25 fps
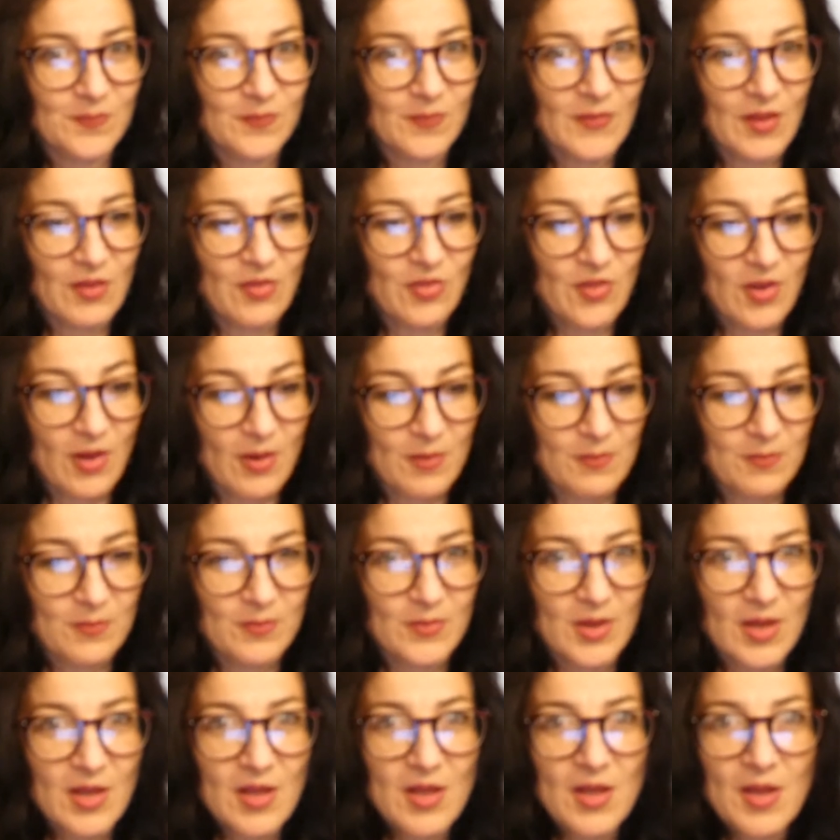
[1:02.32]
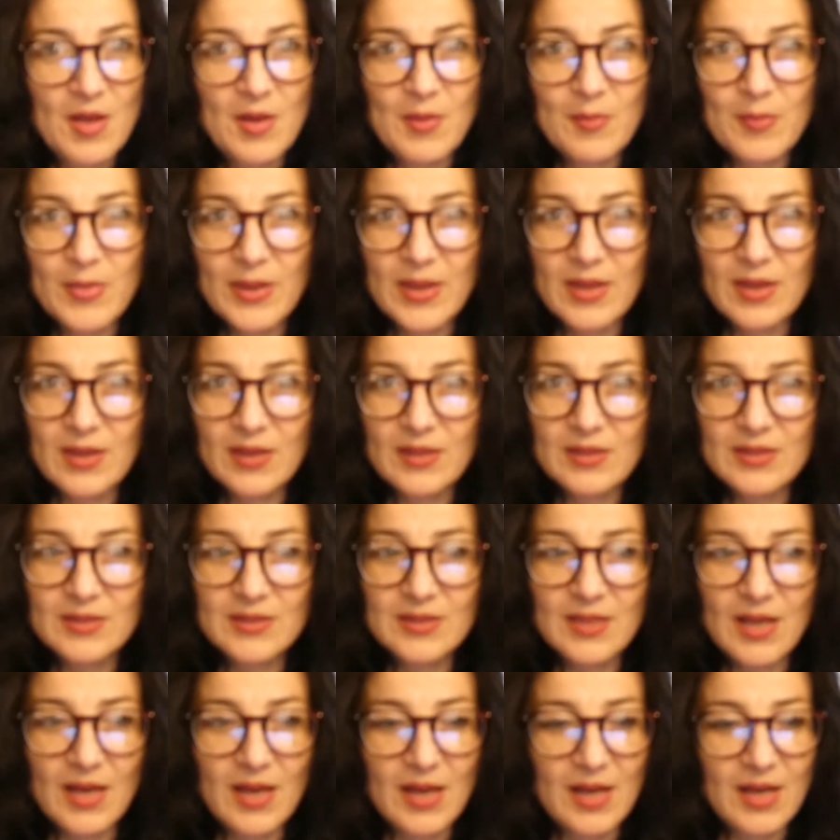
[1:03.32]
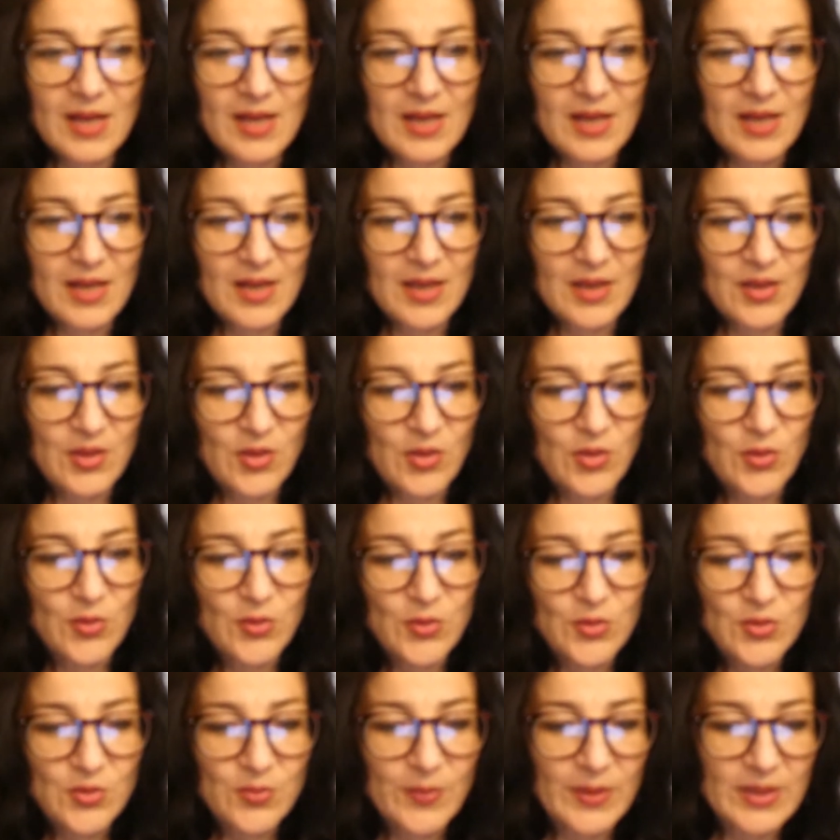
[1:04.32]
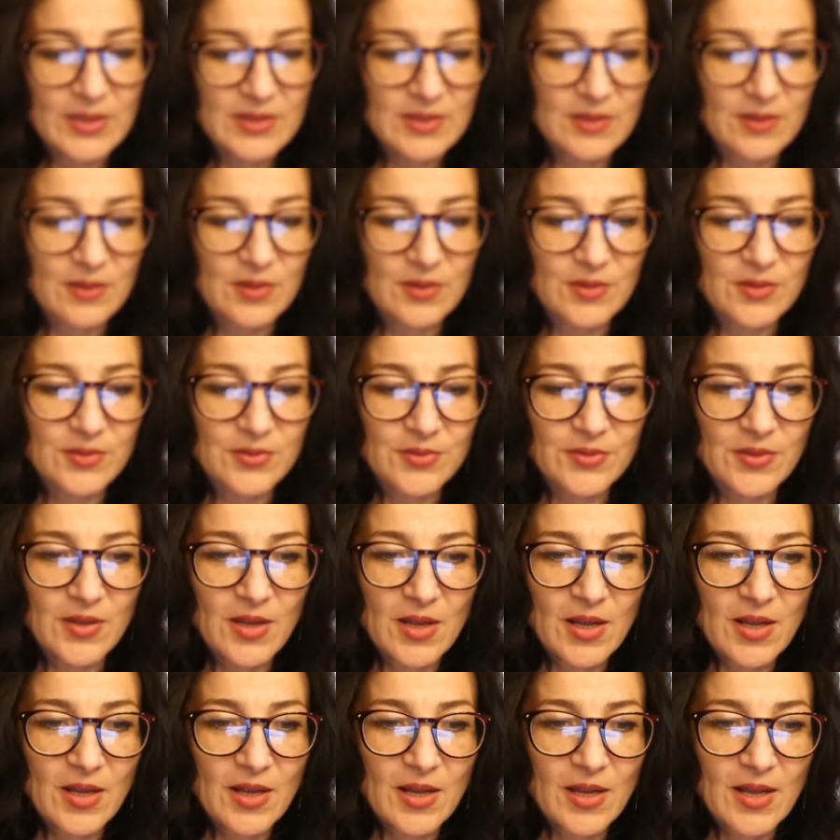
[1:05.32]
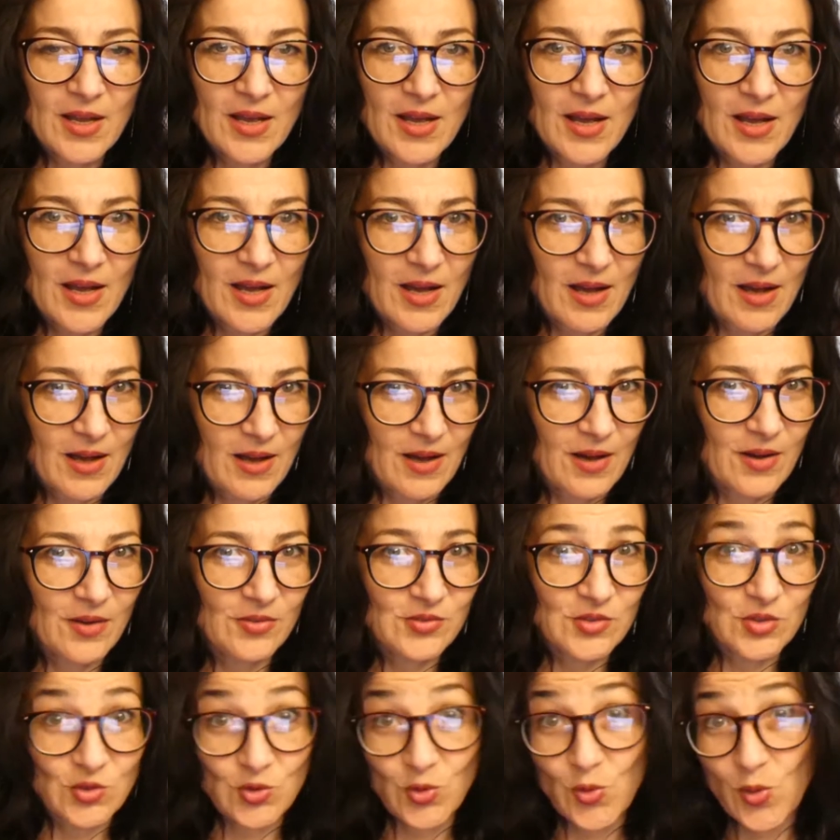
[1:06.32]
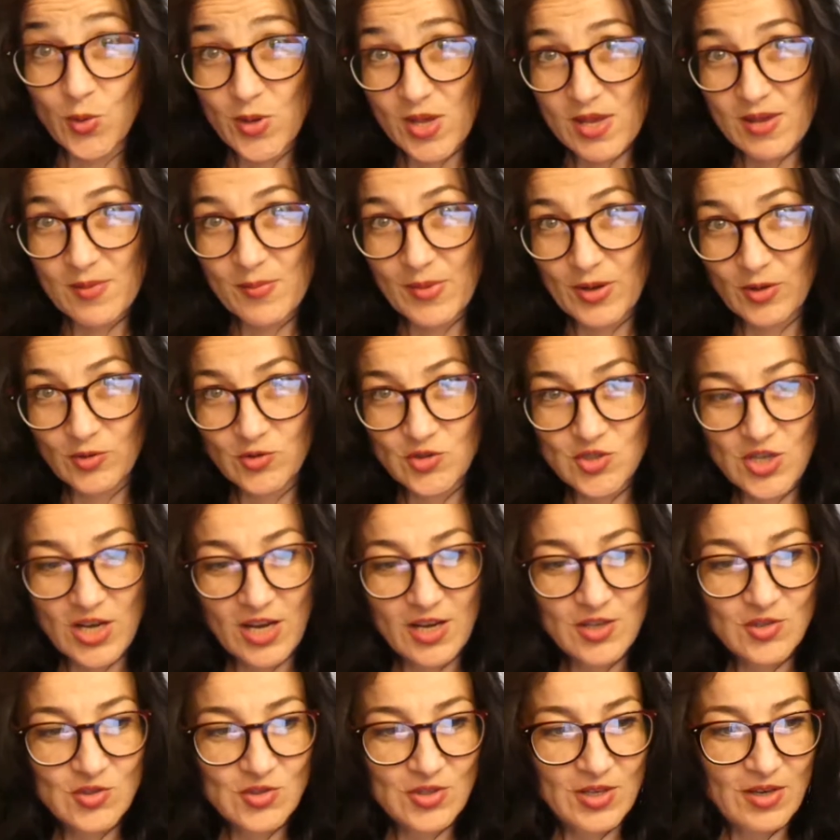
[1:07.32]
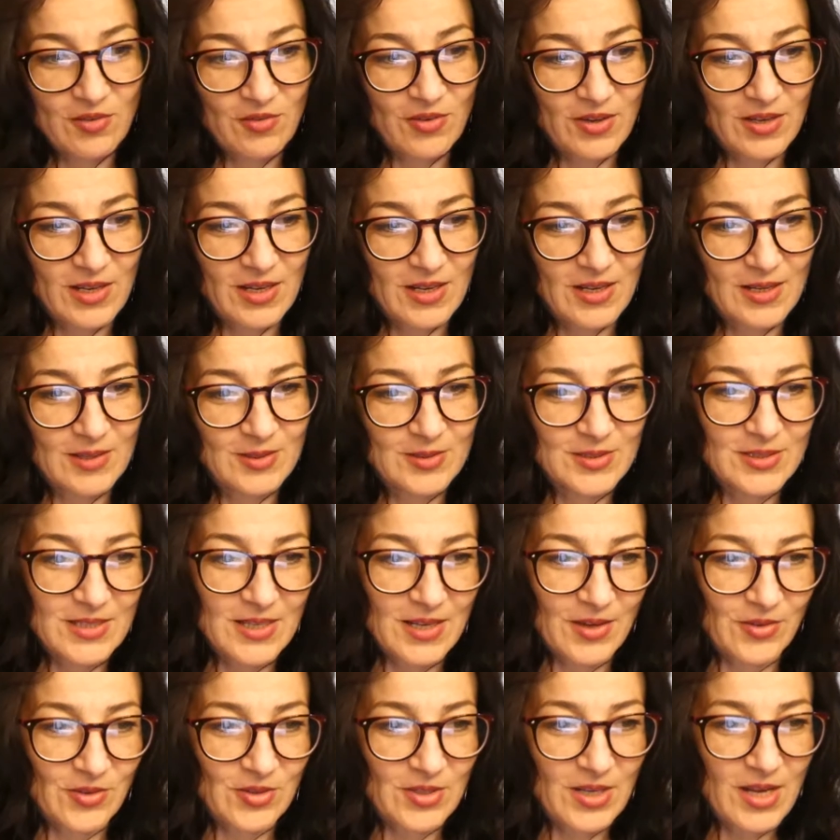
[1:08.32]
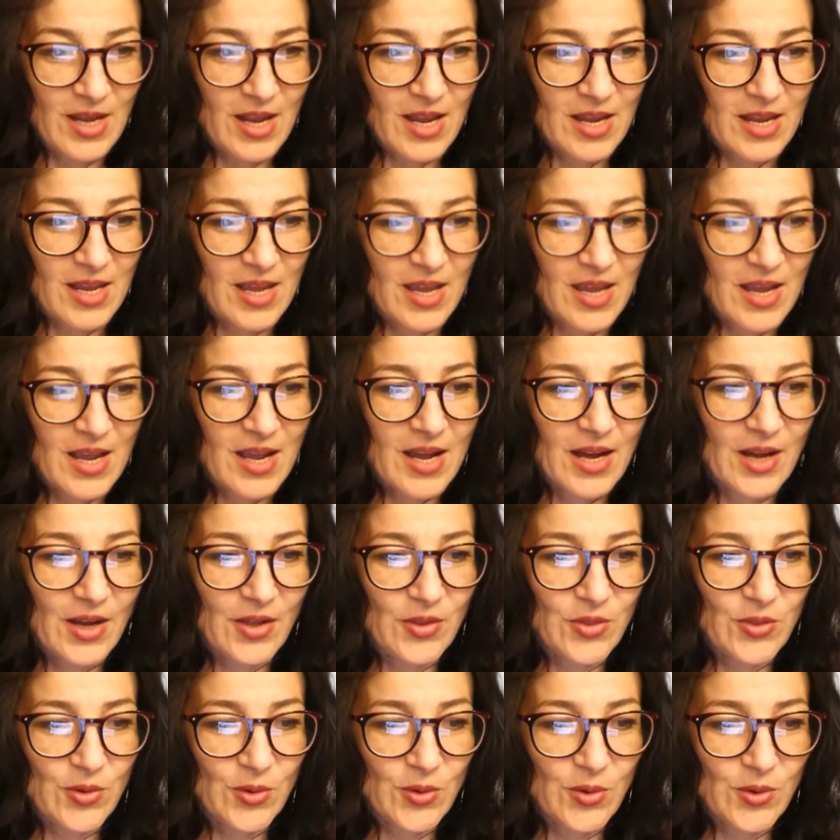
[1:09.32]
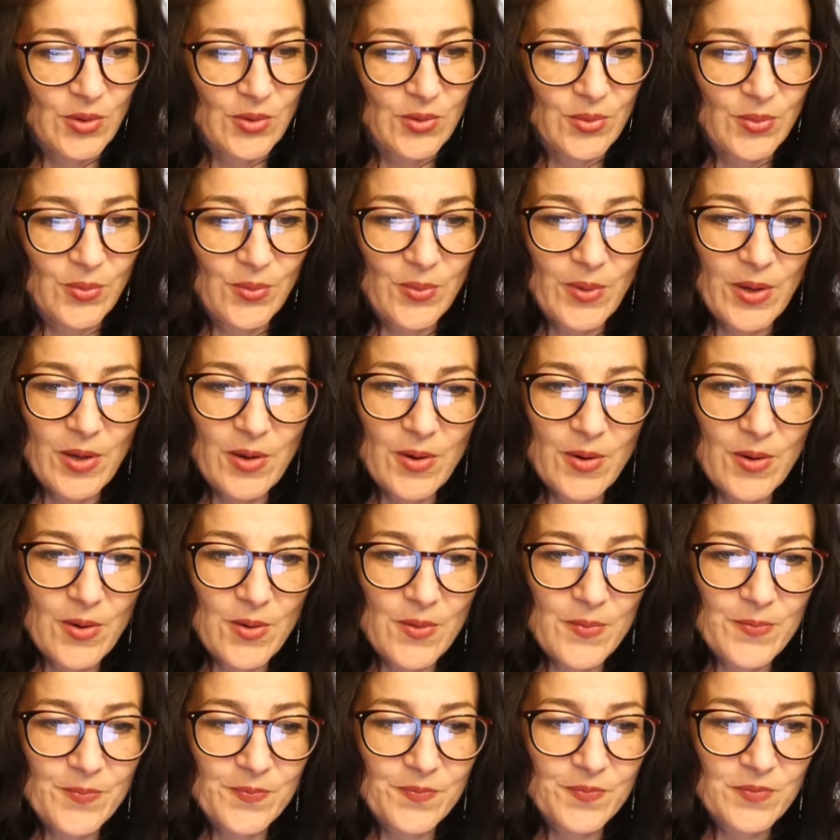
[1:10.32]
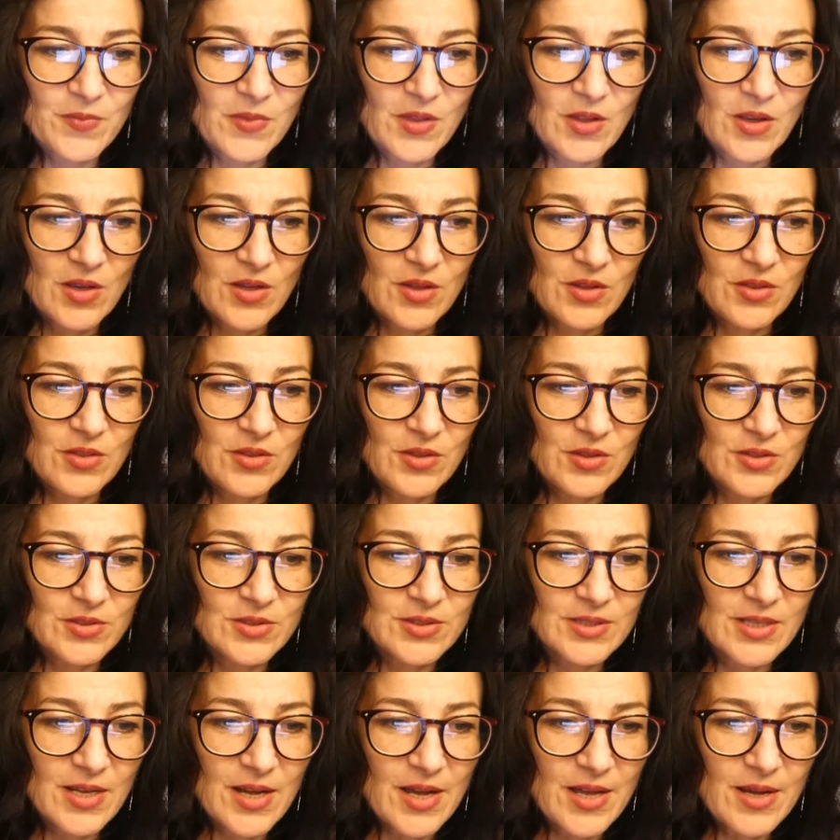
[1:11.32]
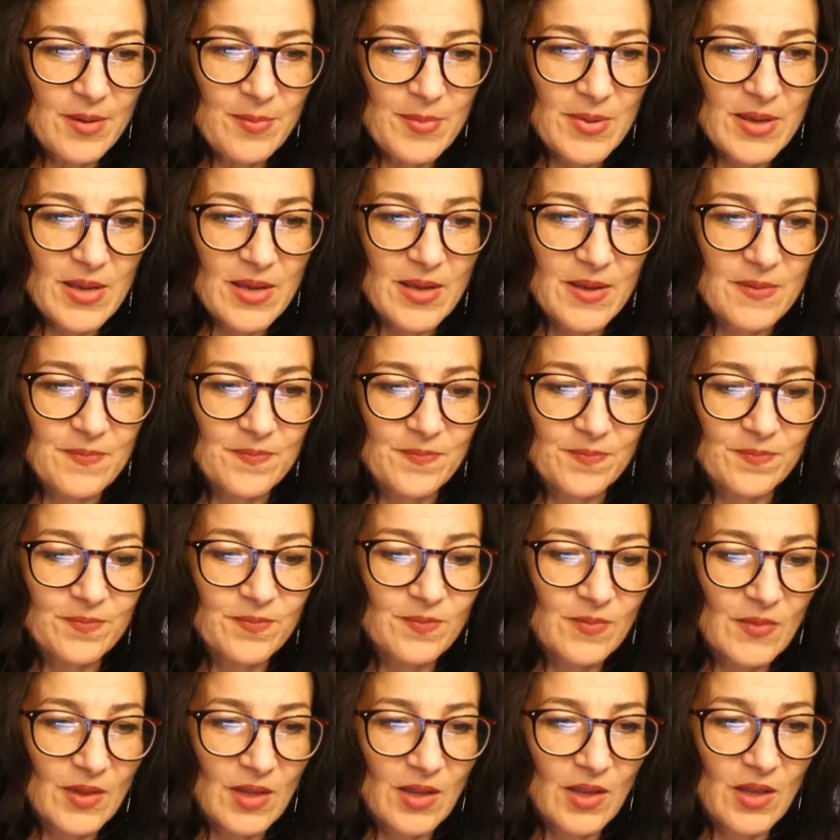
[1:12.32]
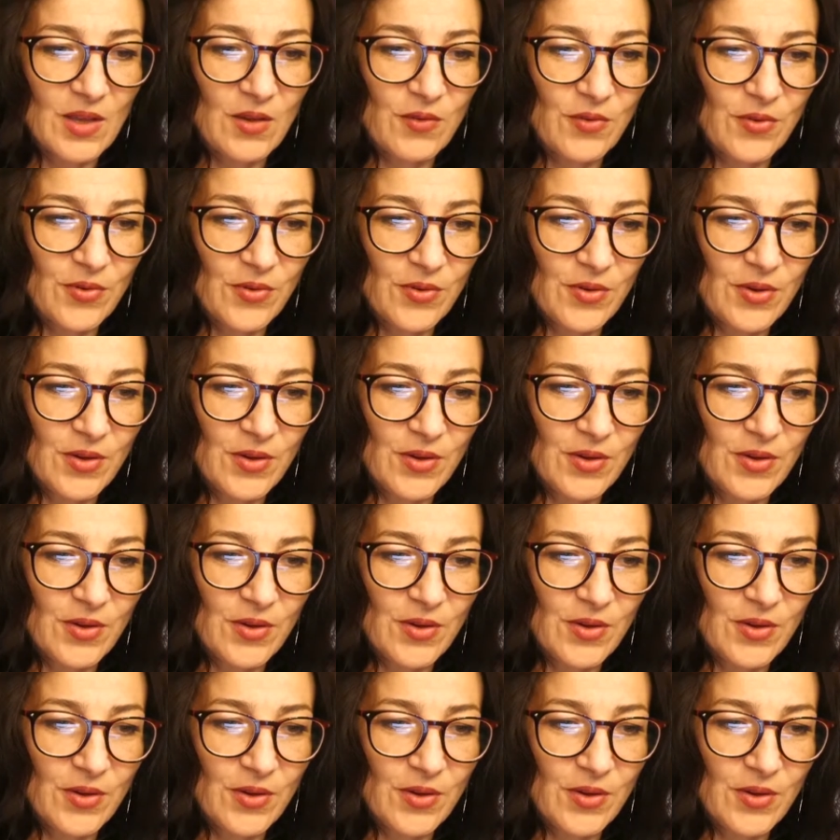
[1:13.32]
them, because I thought to myself, after talking about change and everything else the other day, I thought, well, there's gotta be, if